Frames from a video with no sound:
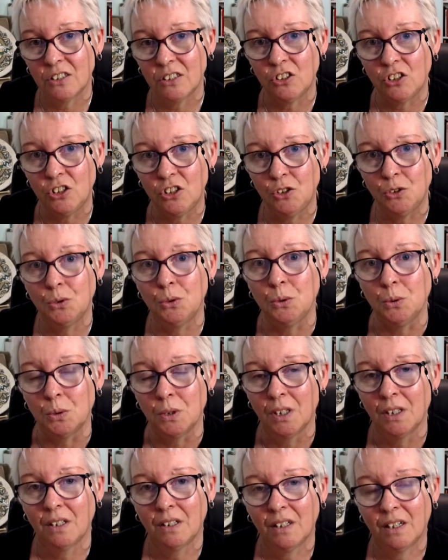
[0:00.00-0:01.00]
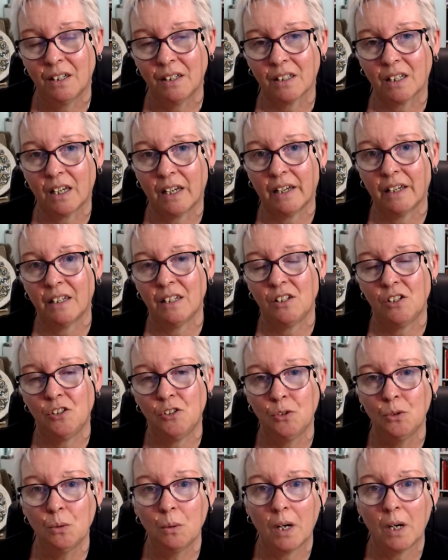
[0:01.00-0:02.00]
This is you,
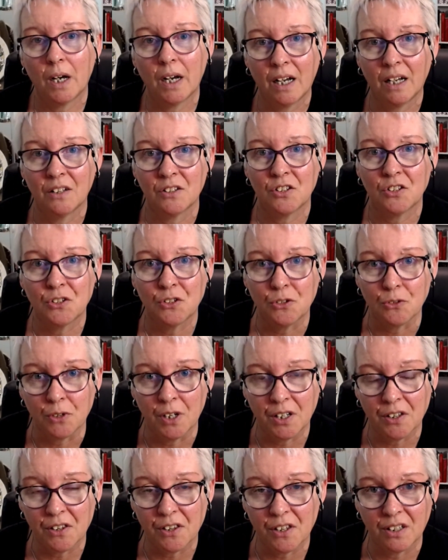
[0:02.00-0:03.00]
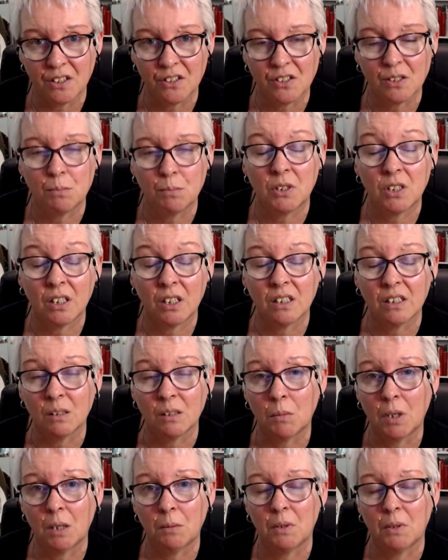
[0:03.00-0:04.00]
okay? You are strength at this
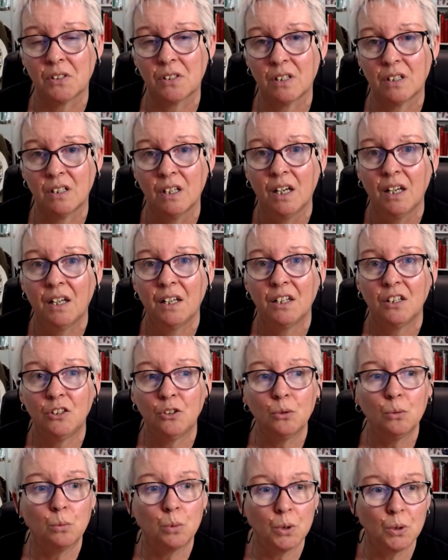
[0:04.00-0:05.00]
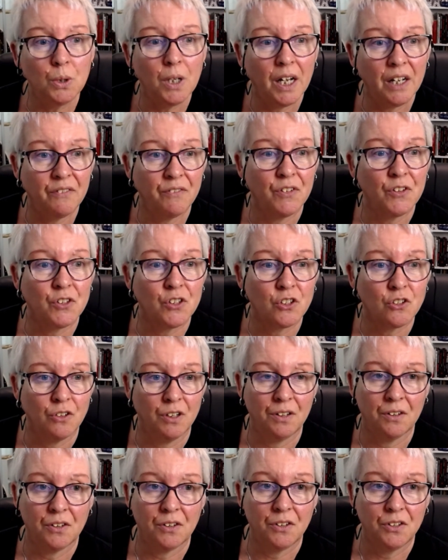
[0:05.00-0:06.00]
particular moment. So you will have the
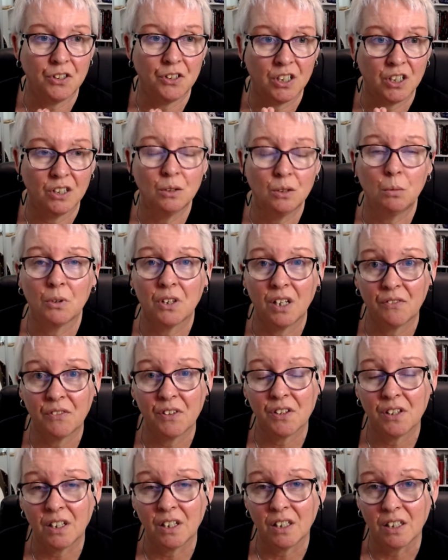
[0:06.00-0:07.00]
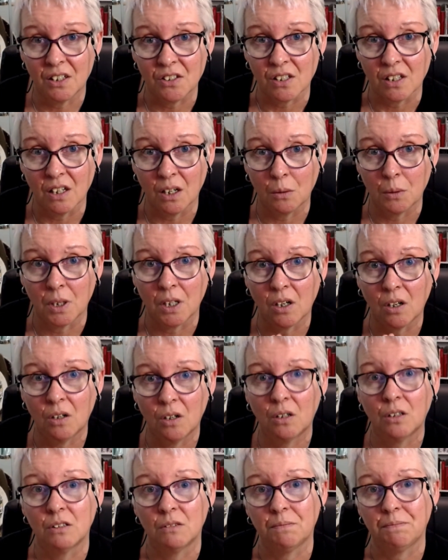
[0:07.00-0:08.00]
strength to deal with everything that is
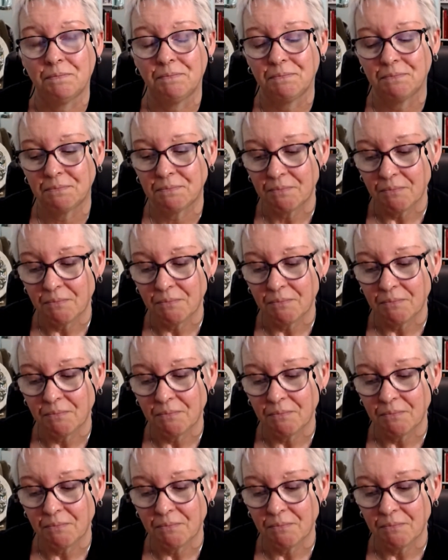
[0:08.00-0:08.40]
going on.